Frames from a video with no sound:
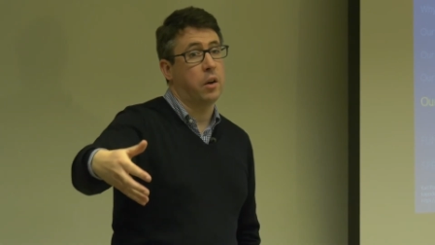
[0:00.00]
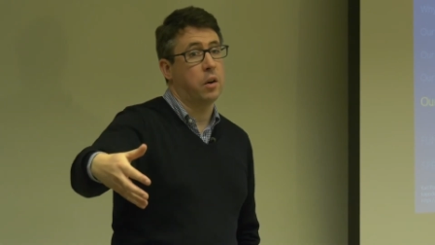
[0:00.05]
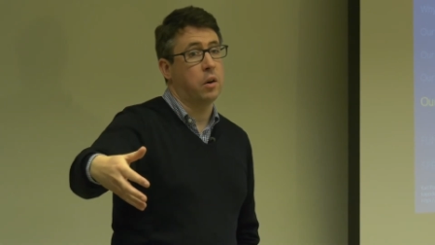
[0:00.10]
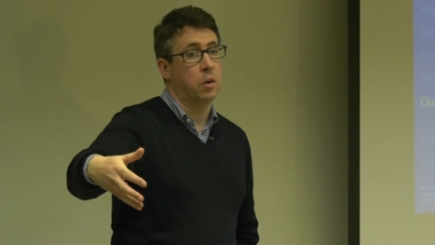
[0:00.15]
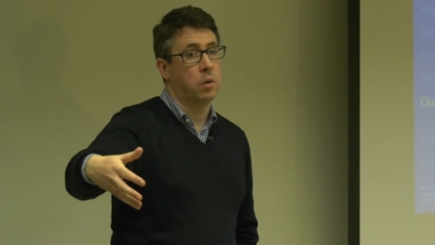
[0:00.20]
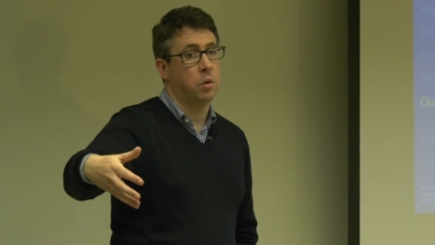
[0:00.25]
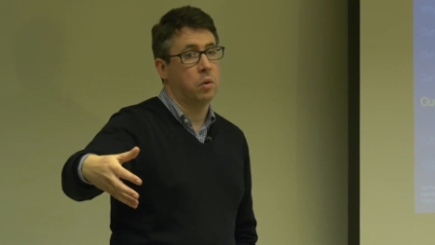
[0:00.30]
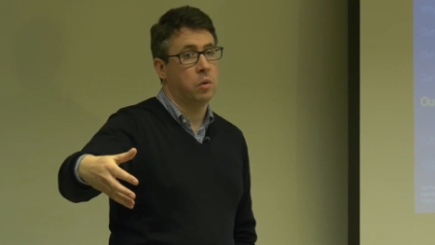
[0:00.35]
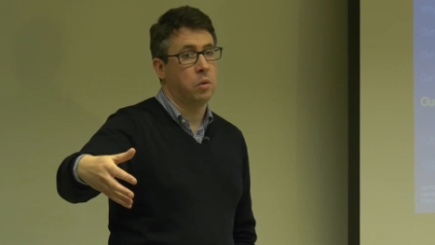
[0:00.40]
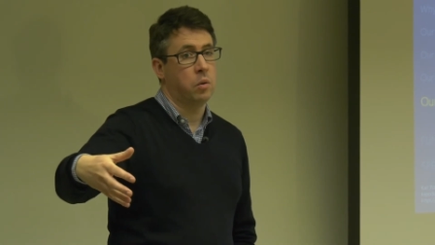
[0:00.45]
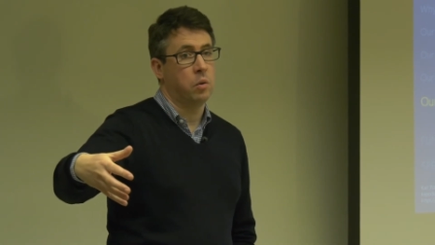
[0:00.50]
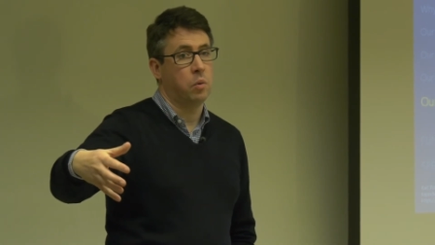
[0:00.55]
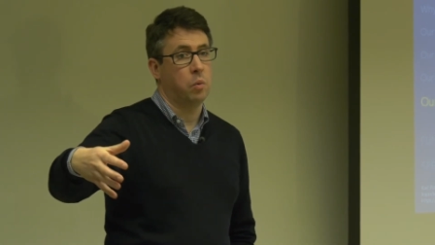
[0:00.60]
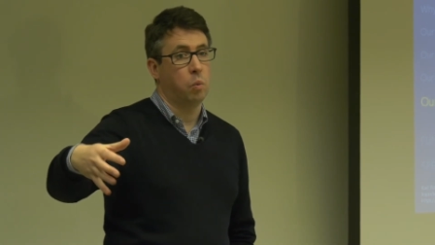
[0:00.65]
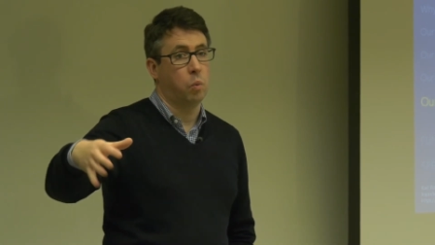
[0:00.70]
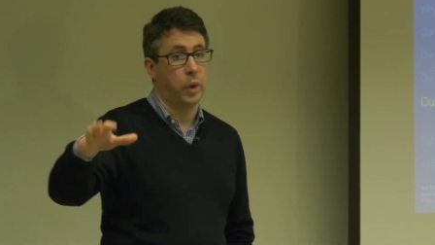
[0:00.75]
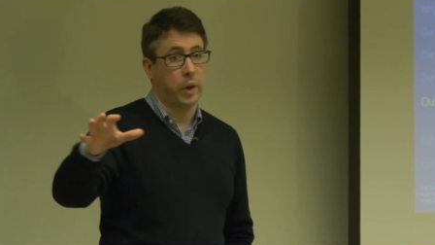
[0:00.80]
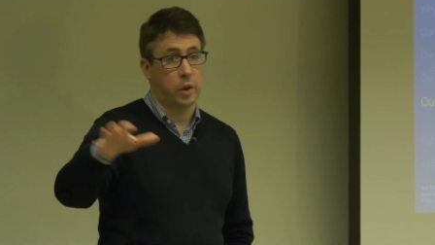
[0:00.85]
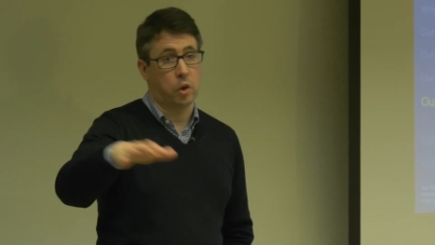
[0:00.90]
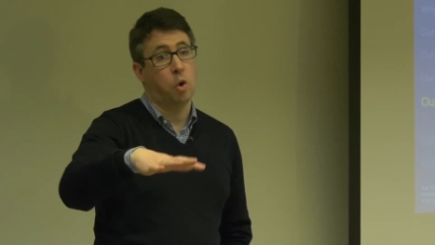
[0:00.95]
So and
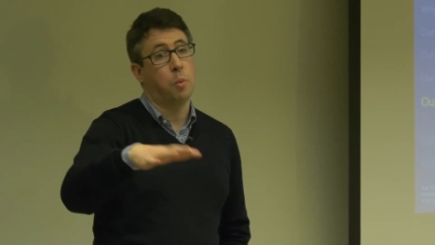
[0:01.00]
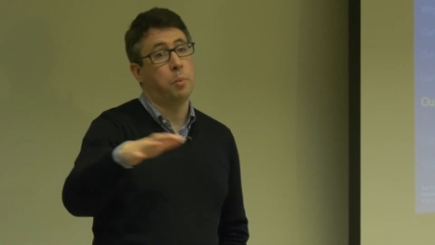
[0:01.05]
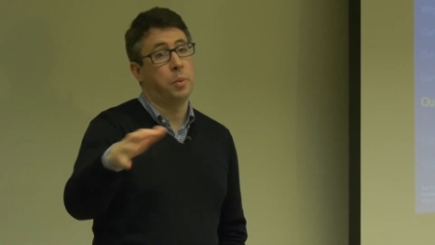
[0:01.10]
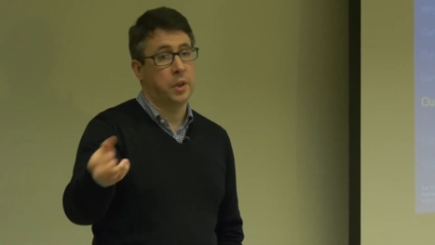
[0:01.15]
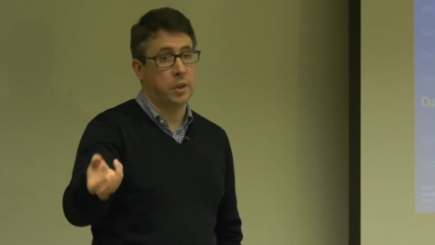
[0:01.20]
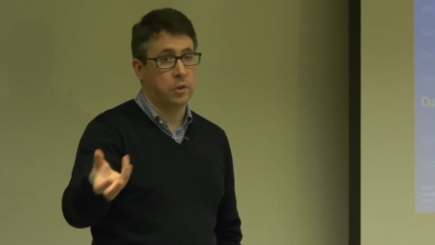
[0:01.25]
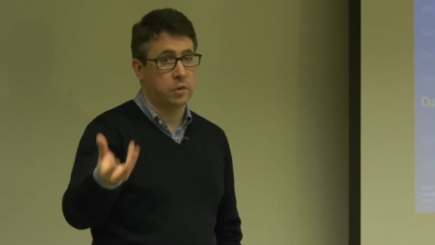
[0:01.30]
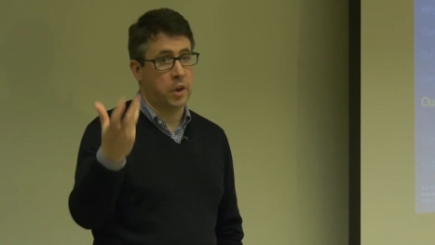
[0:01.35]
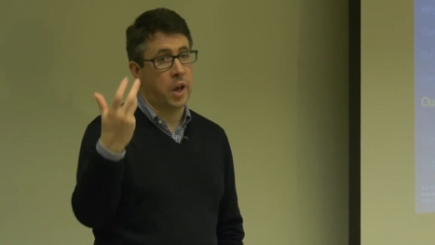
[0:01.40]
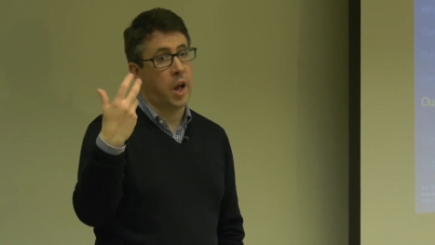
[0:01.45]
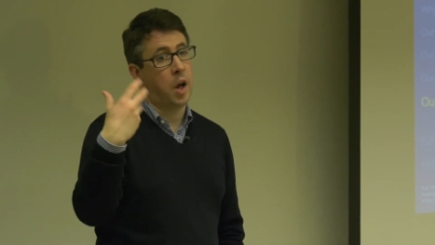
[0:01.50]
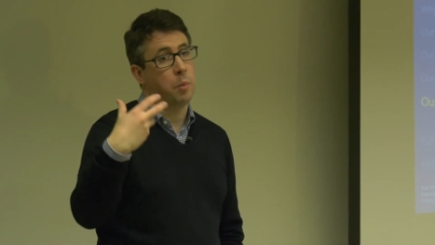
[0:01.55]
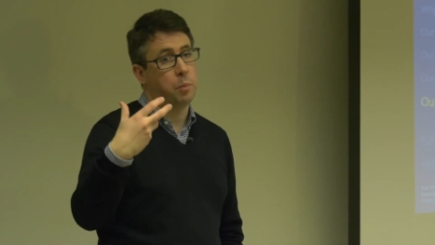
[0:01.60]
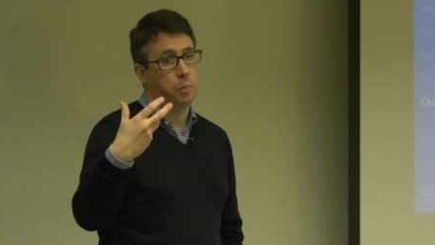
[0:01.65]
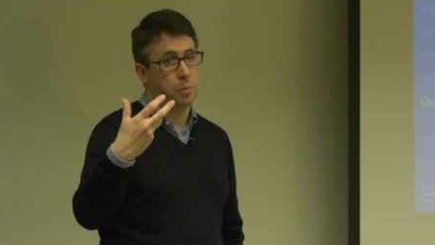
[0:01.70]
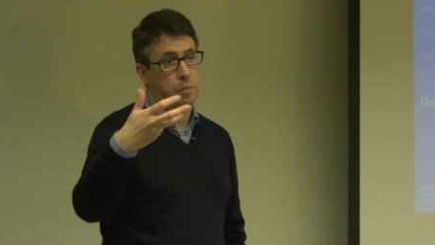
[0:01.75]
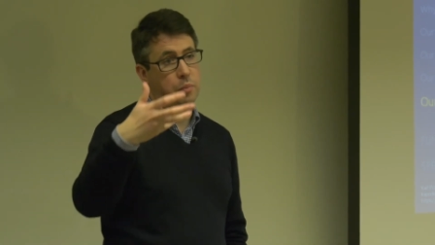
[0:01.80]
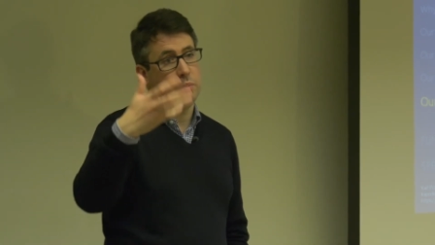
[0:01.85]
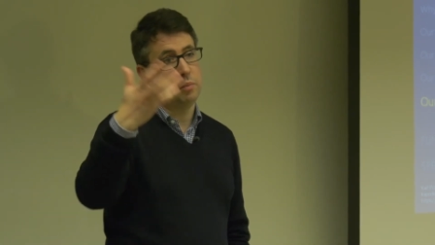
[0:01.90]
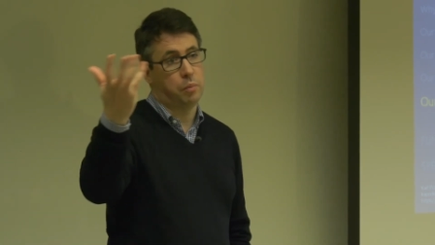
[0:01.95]
who still needs
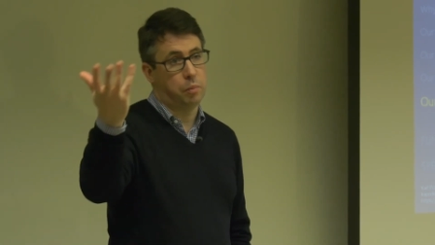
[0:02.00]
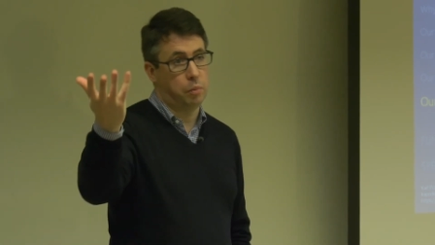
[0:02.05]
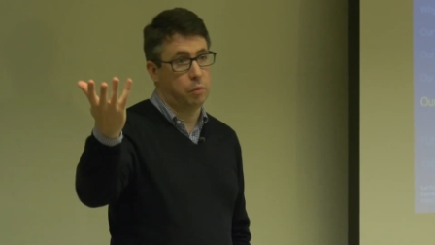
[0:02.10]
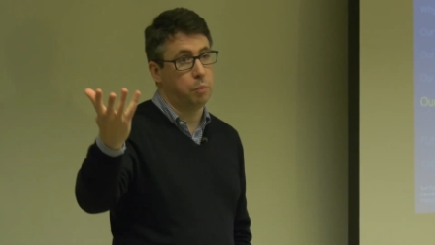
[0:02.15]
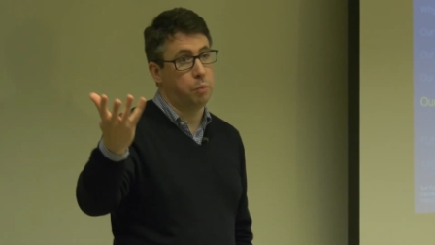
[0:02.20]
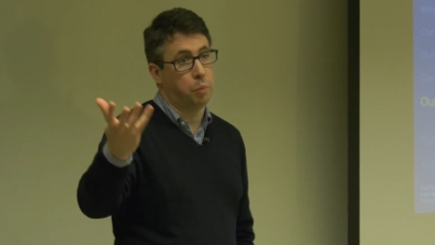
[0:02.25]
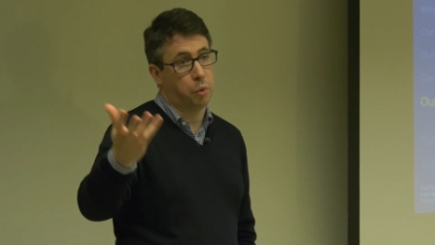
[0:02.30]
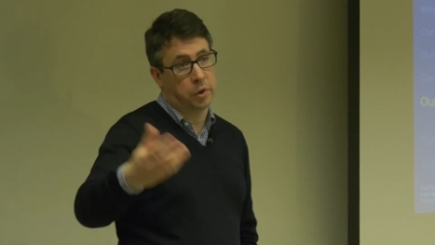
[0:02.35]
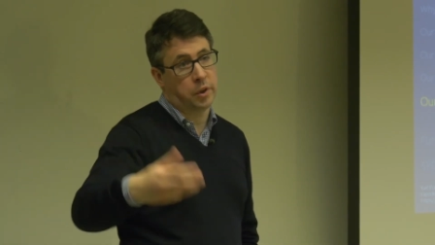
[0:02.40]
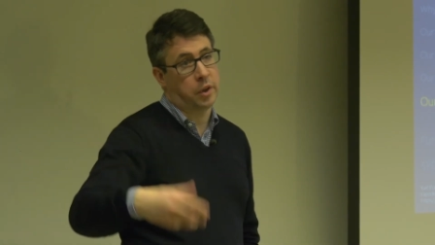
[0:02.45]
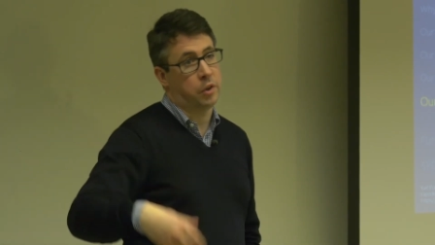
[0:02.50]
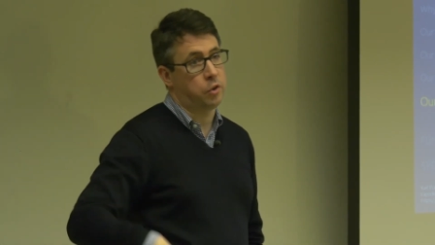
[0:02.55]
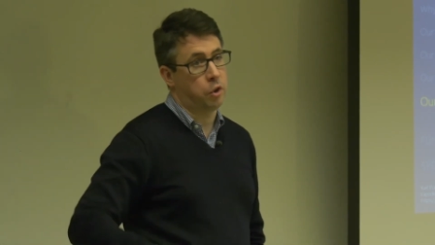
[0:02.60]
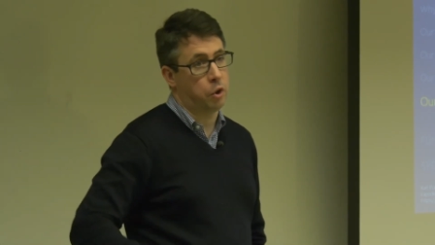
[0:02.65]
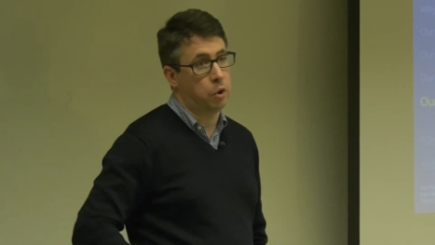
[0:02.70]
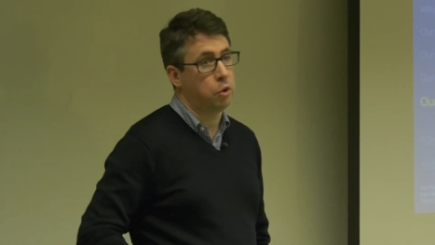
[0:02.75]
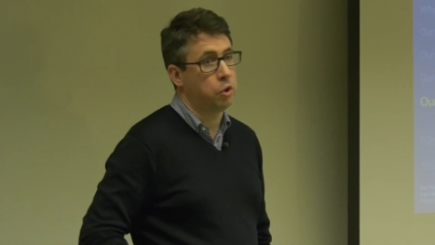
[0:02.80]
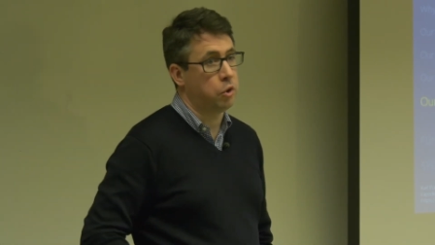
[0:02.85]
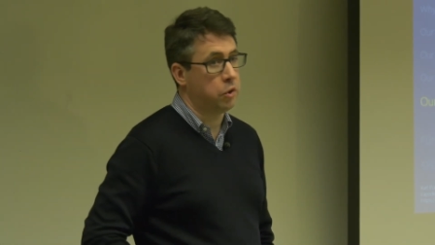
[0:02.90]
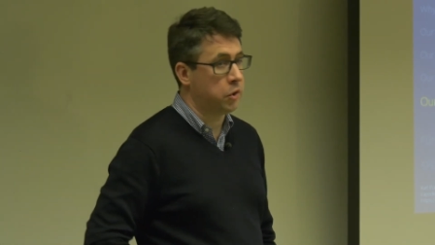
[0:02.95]
help, I try to
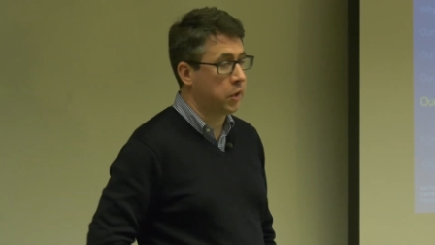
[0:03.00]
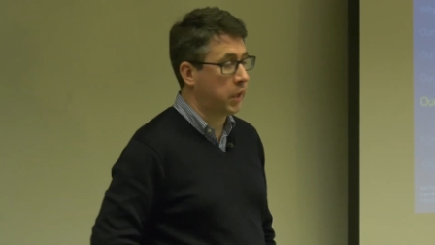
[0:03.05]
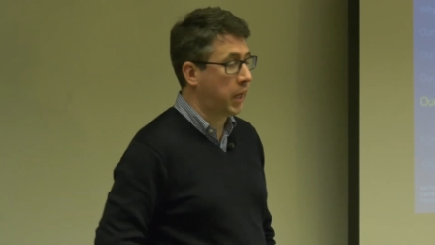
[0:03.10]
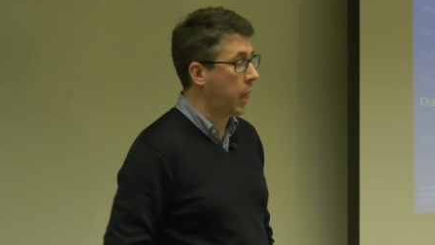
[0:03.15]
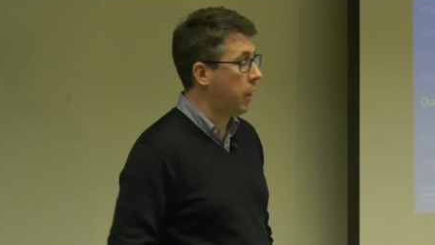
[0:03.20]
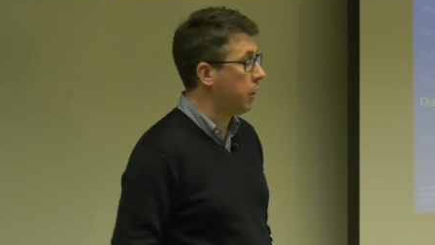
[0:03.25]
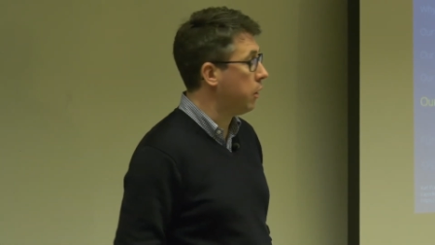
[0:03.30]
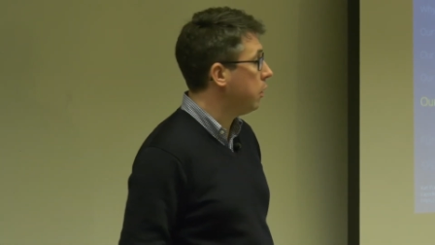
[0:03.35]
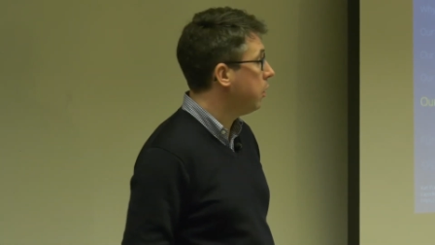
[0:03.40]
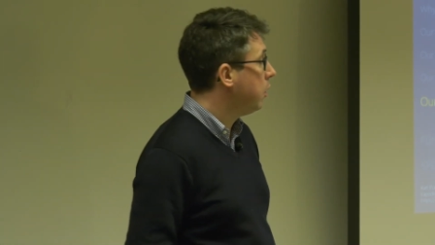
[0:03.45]
run around for a few